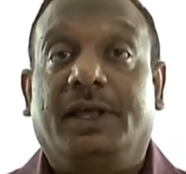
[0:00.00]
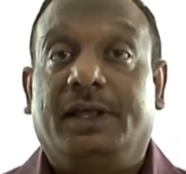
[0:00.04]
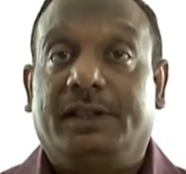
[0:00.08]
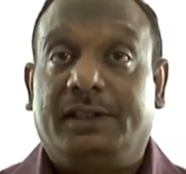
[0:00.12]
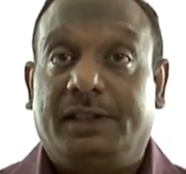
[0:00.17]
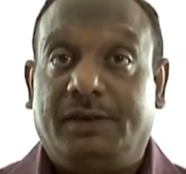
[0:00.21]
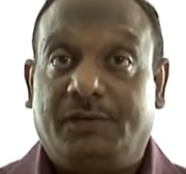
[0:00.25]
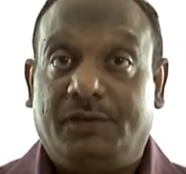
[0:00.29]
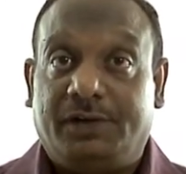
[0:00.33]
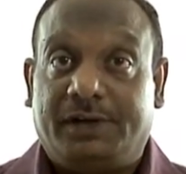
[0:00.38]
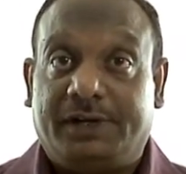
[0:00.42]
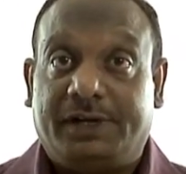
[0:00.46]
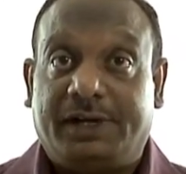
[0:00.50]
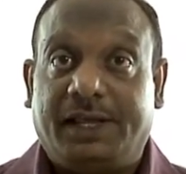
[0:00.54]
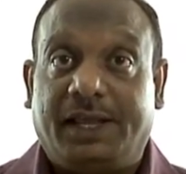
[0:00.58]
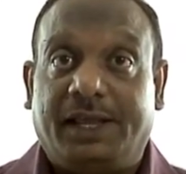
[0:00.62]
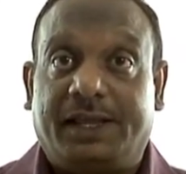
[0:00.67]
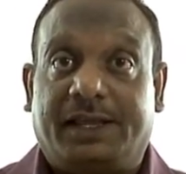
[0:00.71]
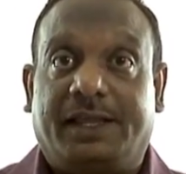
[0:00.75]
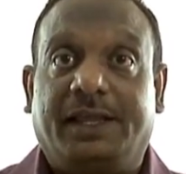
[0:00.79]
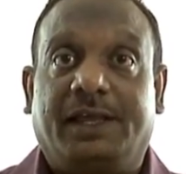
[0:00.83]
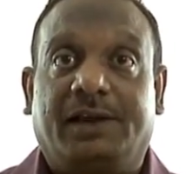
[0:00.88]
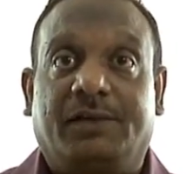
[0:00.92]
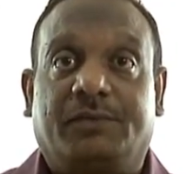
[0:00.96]
They will
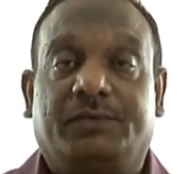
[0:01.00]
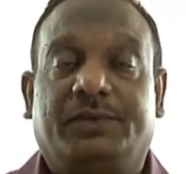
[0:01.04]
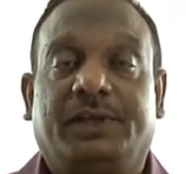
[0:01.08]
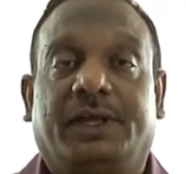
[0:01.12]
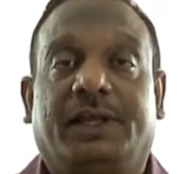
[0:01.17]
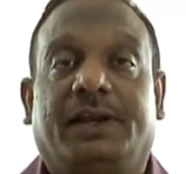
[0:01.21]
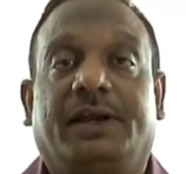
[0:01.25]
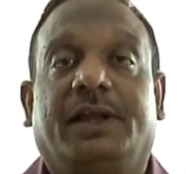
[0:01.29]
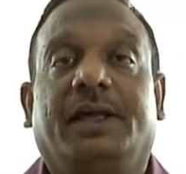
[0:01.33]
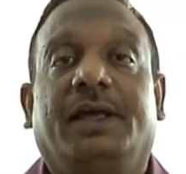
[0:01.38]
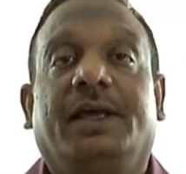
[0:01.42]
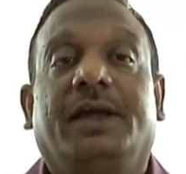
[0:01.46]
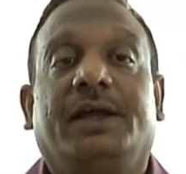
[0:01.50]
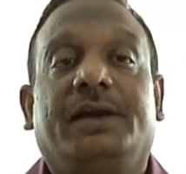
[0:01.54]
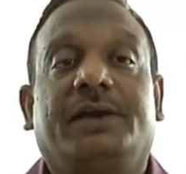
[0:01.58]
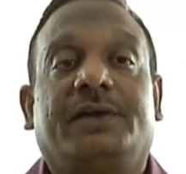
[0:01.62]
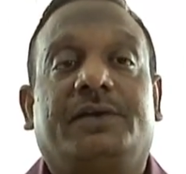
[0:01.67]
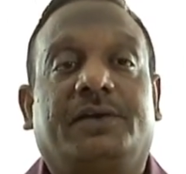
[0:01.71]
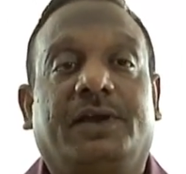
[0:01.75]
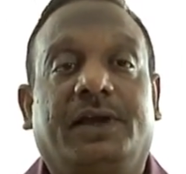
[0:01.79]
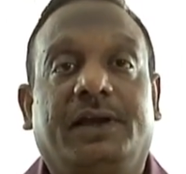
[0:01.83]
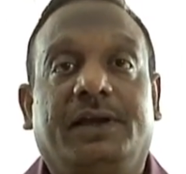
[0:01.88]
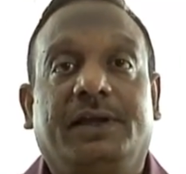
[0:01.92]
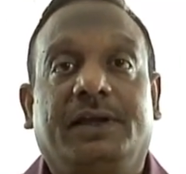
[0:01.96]
take care of their
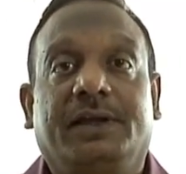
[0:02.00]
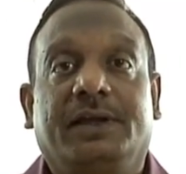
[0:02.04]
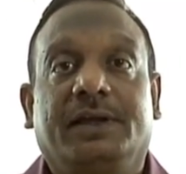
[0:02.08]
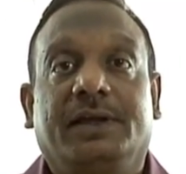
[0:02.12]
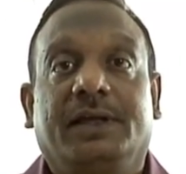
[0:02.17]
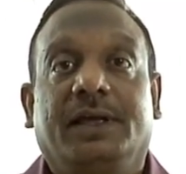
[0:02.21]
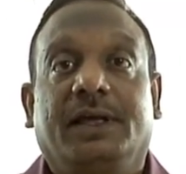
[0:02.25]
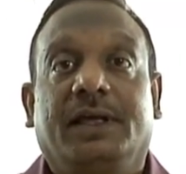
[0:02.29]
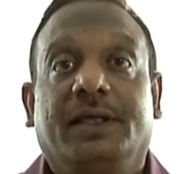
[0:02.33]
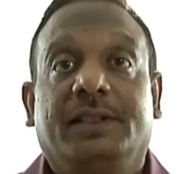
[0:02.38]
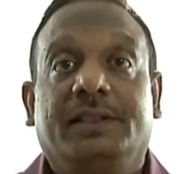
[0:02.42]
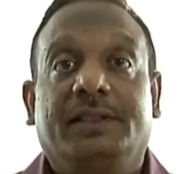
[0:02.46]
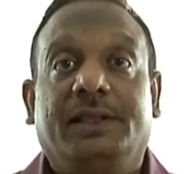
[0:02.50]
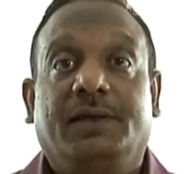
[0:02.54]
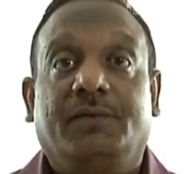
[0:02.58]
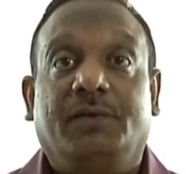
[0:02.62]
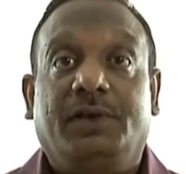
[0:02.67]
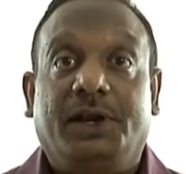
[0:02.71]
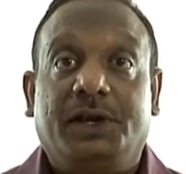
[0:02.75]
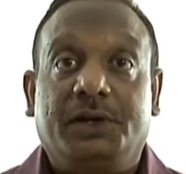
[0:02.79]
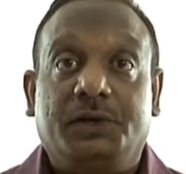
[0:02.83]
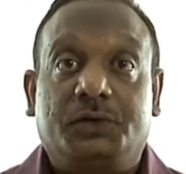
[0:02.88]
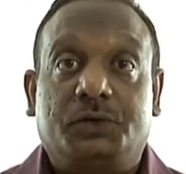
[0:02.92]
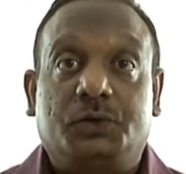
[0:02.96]
training, they will
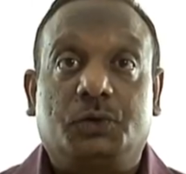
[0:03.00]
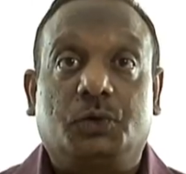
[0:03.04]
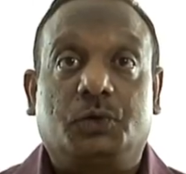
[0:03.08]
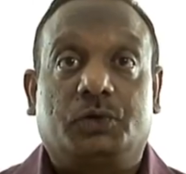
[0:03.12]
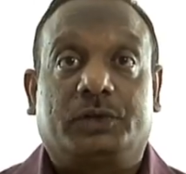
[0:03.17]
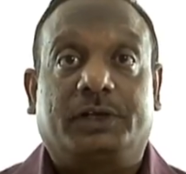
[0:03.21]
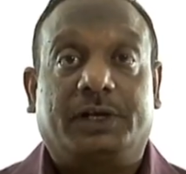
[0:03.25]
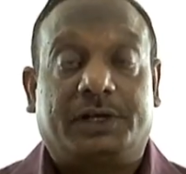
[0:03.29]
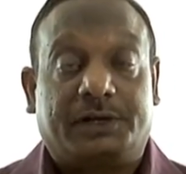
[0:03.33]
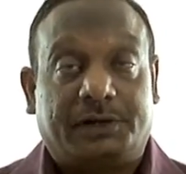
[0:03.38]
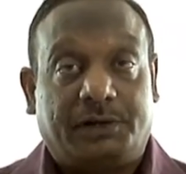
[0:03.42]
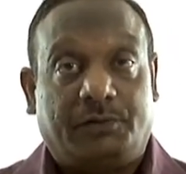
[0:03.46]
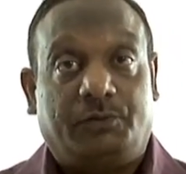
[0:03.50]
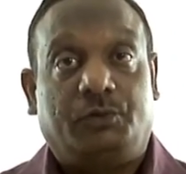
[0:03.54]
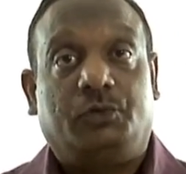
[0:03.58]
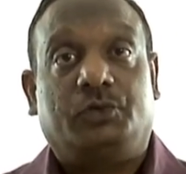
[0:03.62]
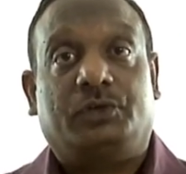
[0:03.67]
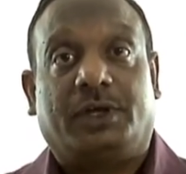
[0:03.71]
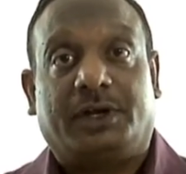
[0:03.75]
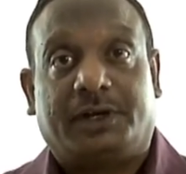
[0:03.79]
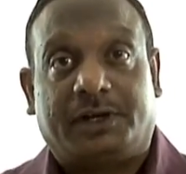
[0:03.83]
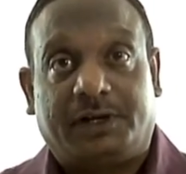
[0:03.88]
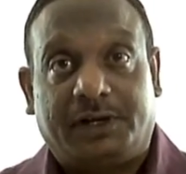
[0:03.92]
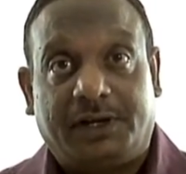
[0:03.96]
ensure that reviews
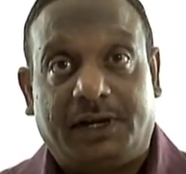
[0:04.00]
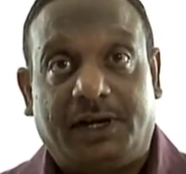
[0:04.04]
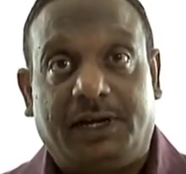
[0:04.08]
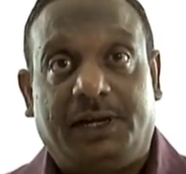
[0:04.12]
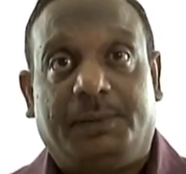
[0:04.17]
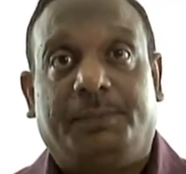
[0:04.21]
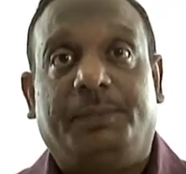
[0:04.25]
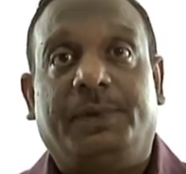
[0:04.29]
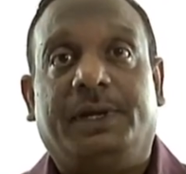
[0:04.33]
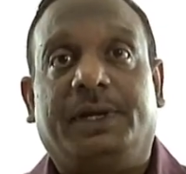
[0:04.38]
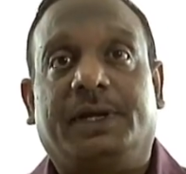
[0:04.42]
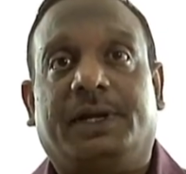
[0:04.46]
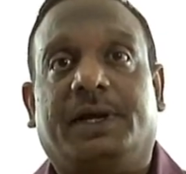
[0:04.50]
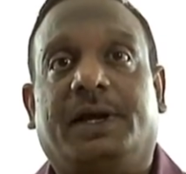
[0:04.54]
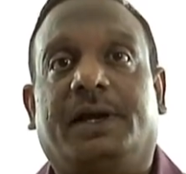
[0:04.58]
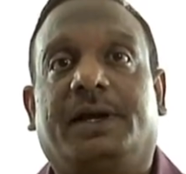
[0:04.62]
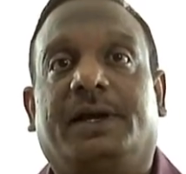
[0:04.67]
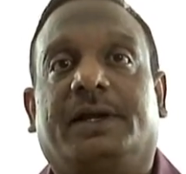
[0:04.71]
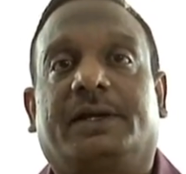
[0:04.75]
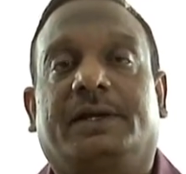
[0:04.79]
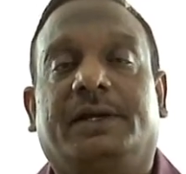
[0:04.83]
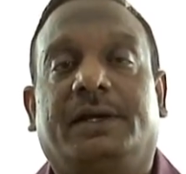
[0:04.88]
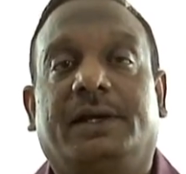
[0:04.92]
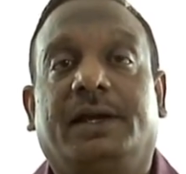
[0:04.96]
are really being
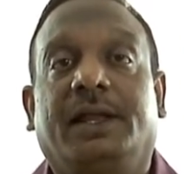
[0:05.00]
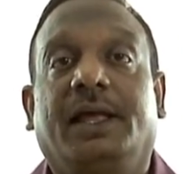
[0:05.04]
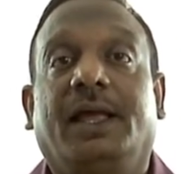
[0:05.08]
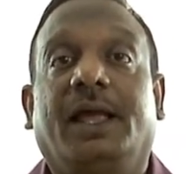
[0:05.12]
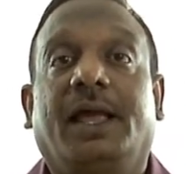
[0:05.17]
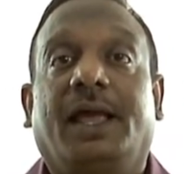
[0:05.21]
conducted,